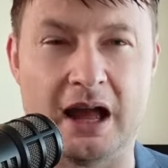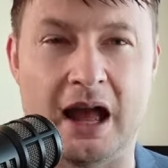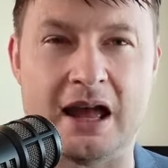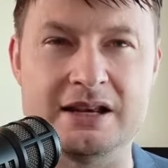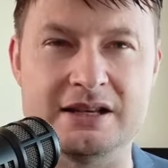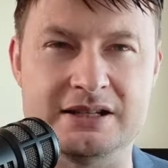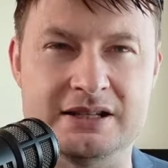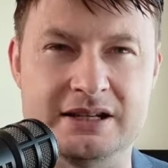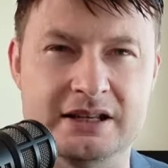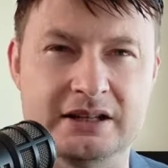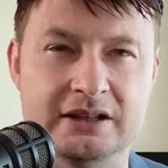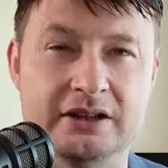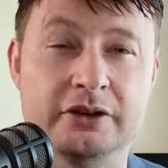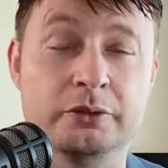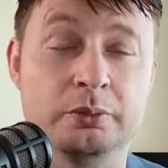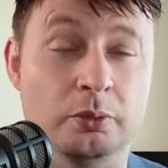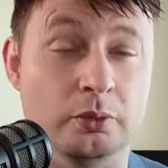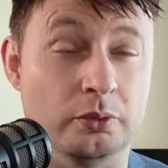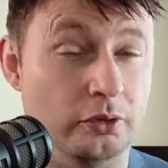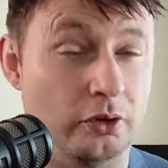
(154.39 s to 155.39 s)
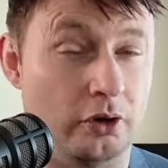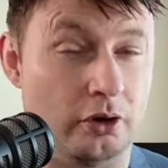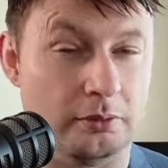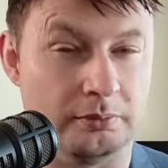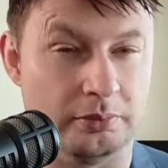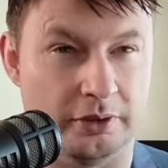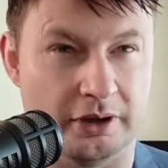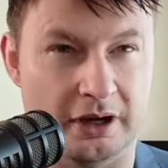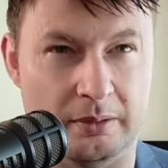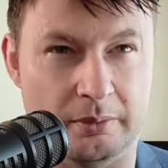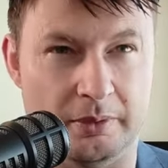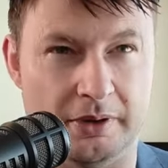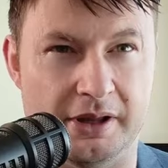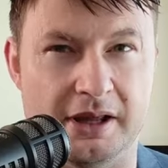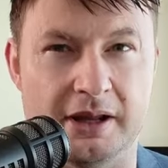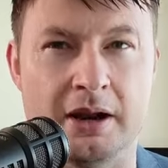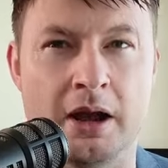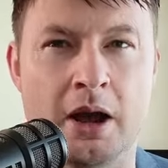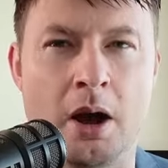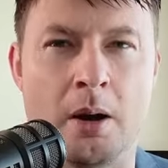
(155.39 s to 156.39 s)
and dealers will not put up with
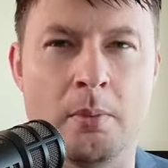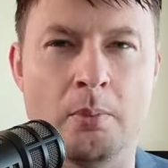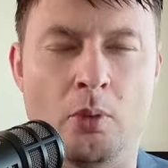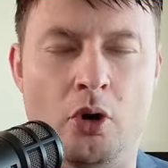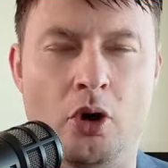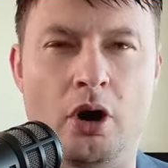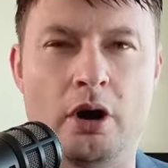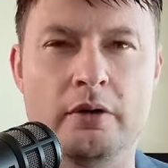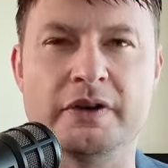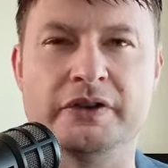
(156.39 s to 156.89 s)
it. Moreover,